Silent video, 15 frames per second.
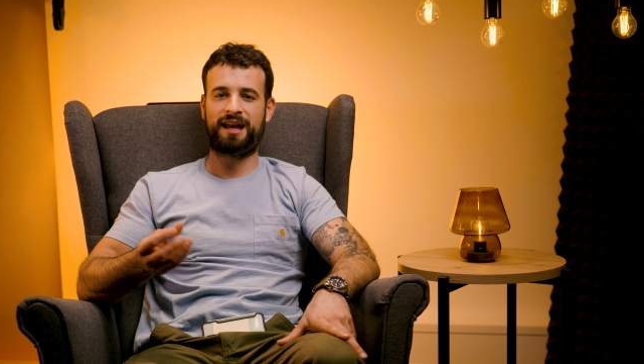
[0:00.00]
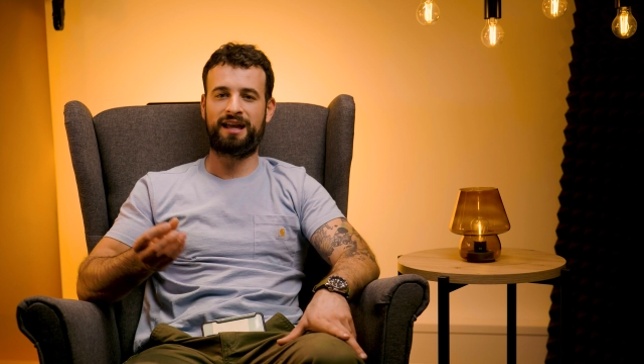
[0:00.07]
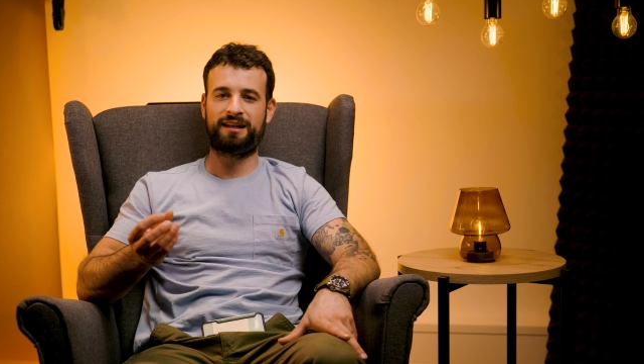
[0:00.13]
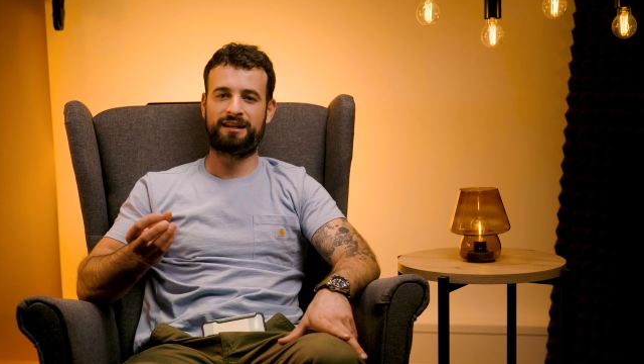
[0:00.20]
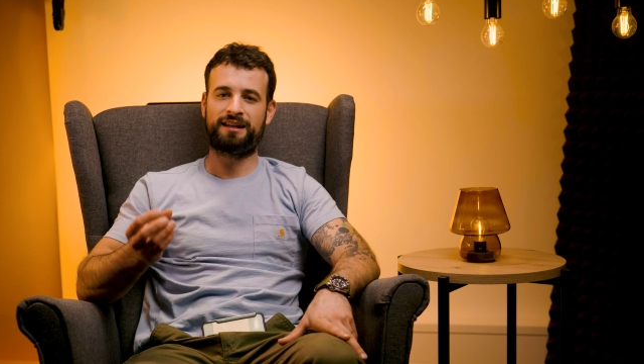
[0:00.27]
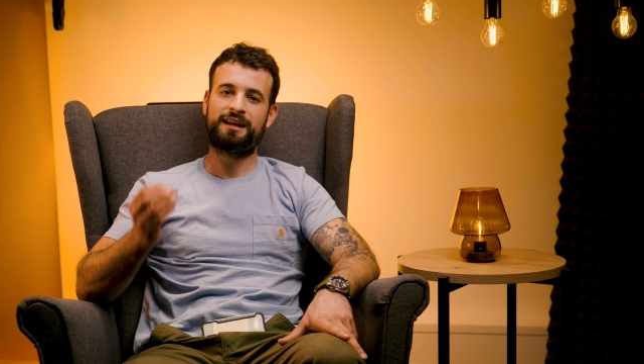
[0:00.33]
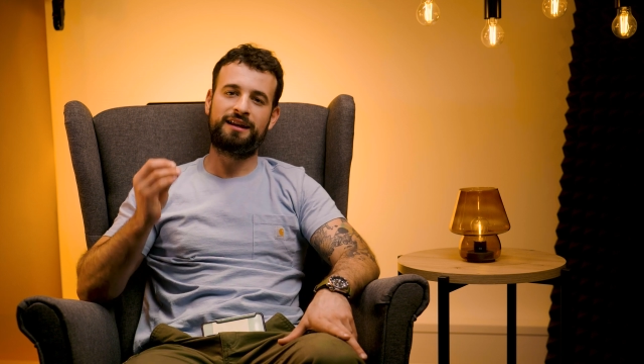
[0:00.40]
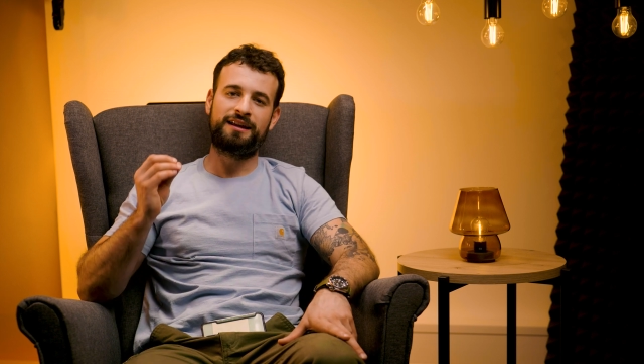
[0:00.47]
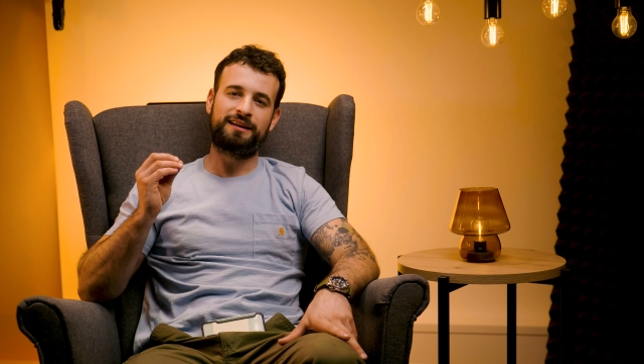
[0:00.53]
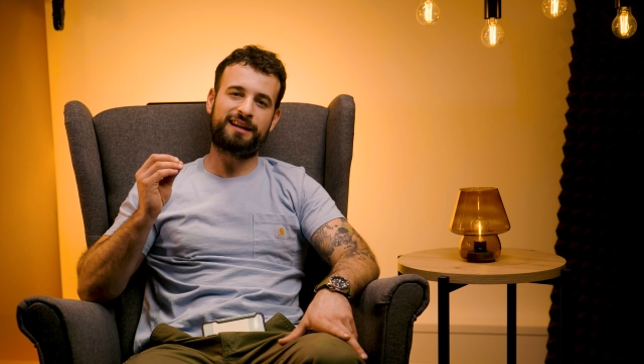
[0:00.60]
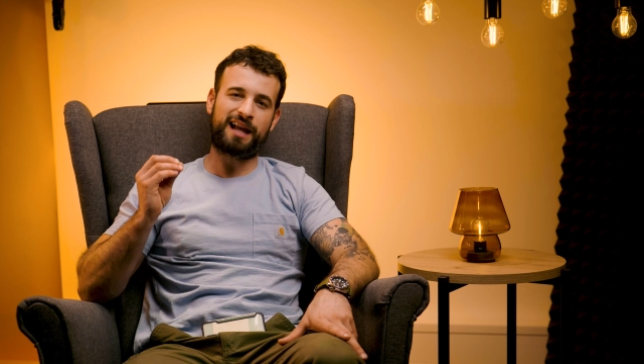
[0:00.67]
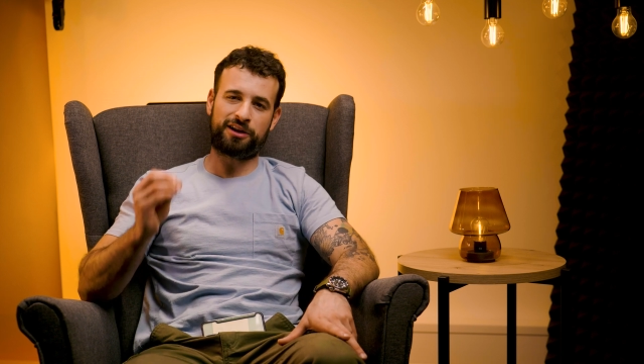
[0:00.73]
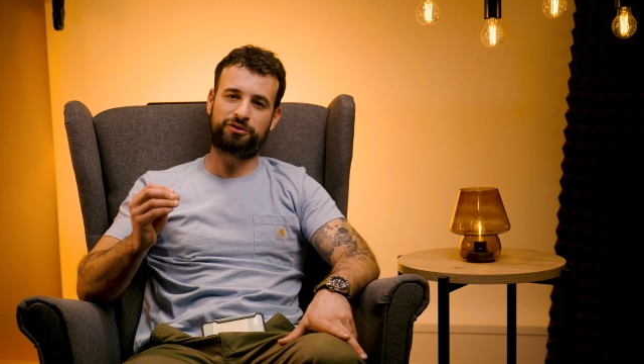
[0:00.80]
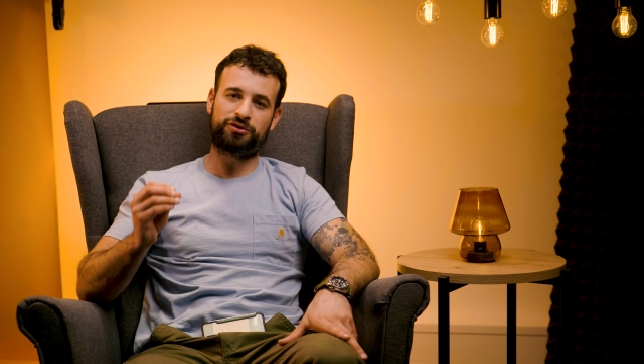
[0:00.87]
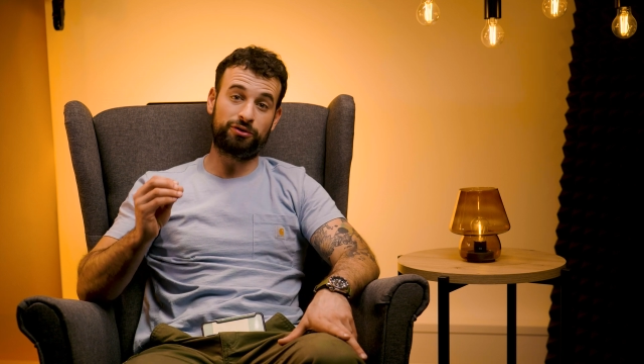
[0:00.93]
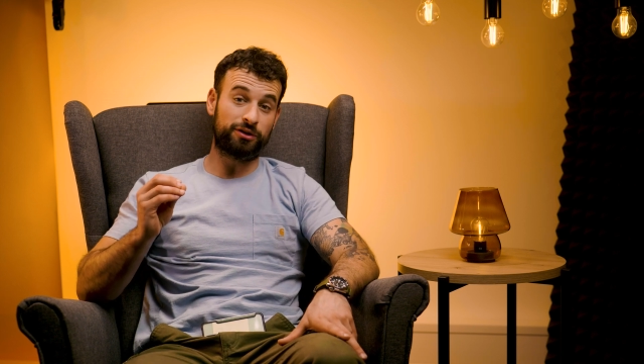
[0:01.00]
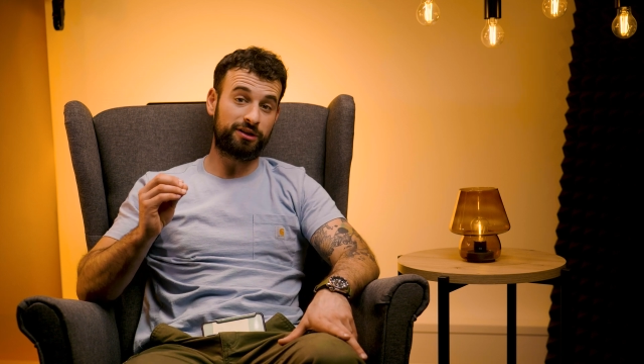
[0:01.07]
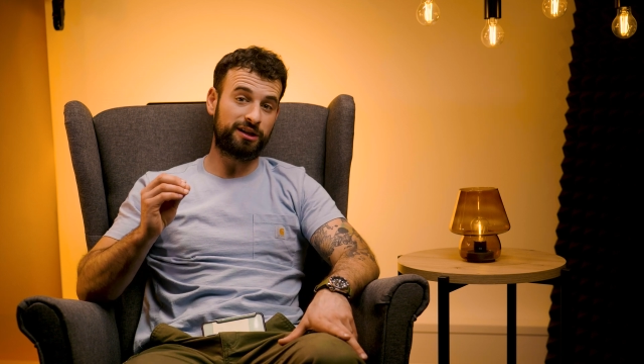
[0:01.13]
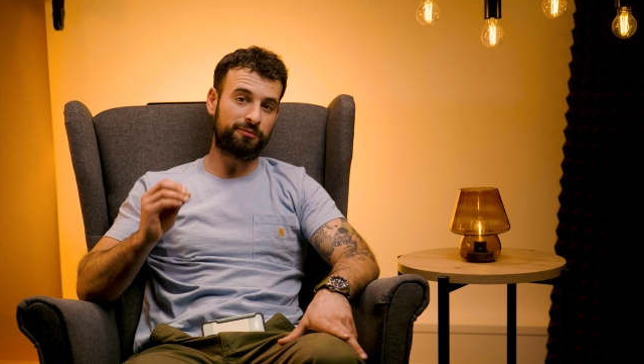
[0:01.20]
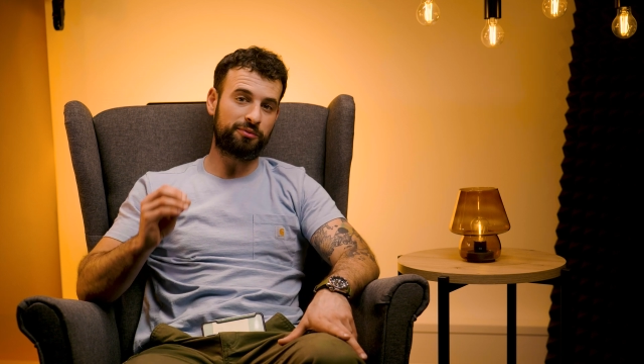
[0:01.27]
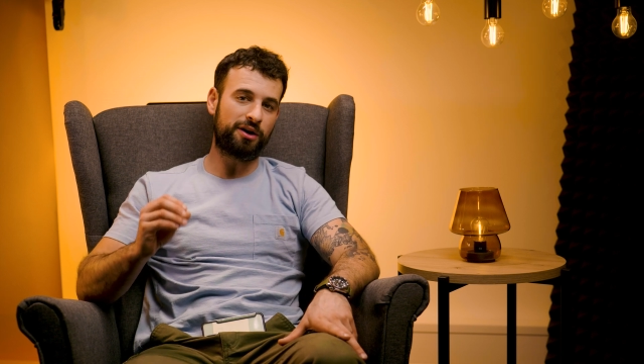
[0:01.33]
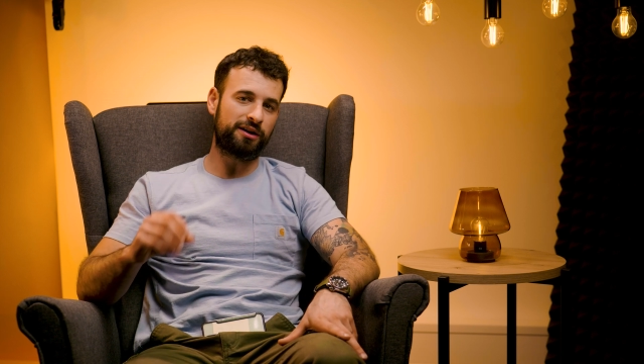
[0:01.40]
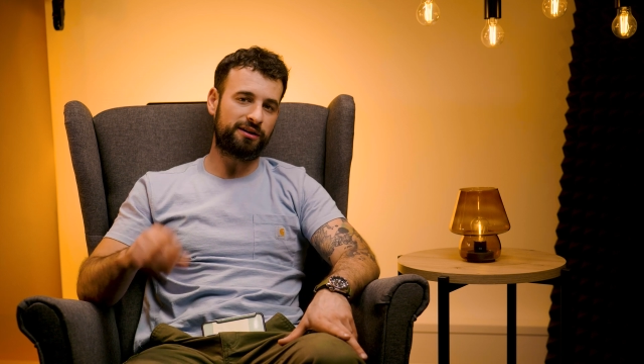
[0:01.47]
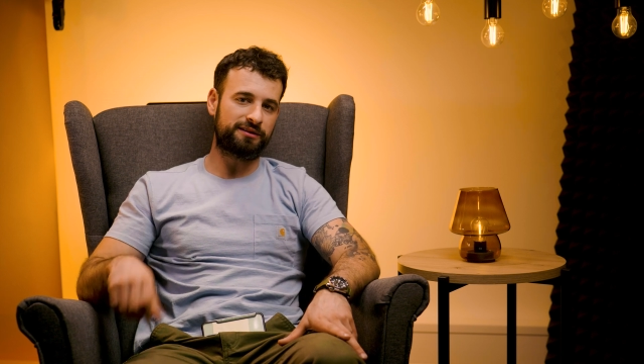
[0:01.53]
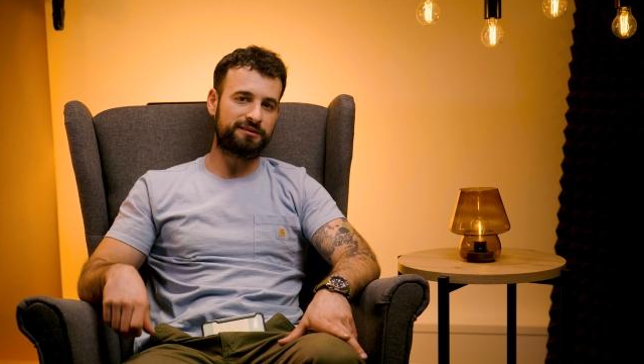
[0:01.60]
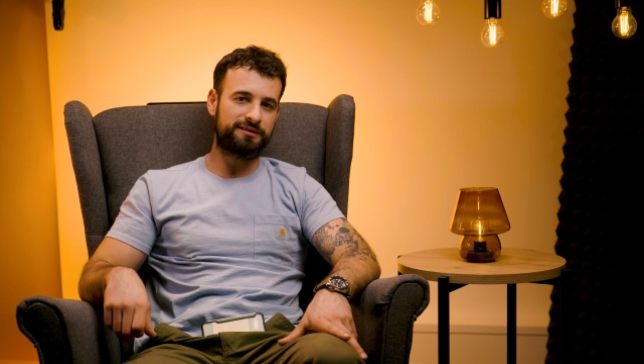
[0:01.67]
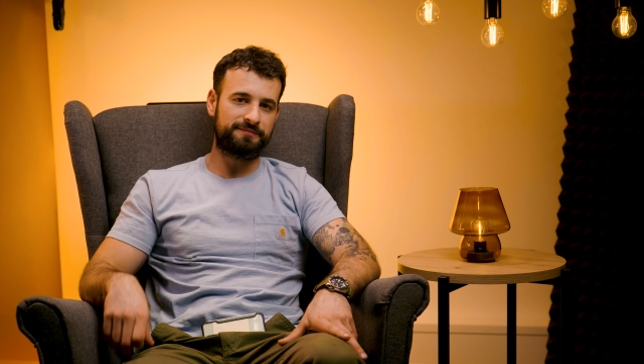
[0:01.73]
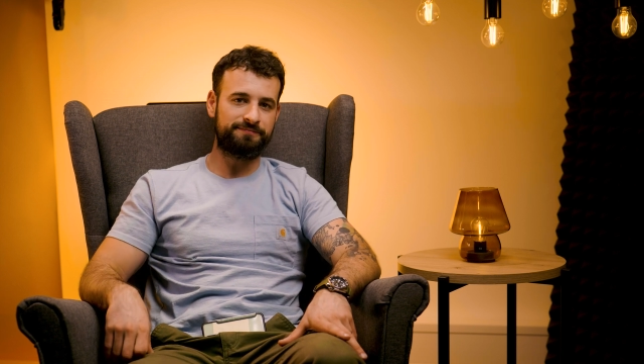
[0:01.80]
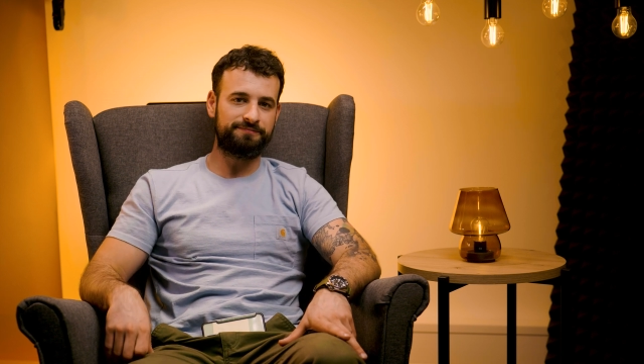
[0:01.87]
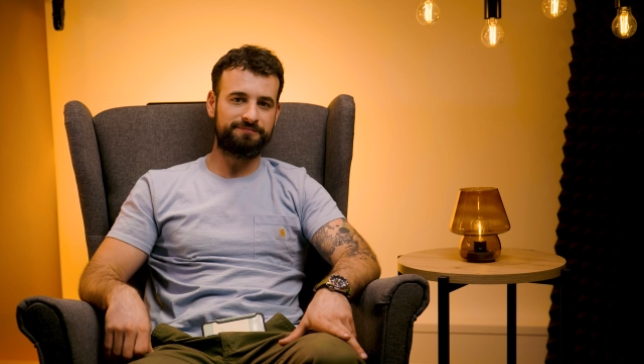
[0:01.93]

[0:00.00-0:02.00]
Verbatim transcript: and natural looking product.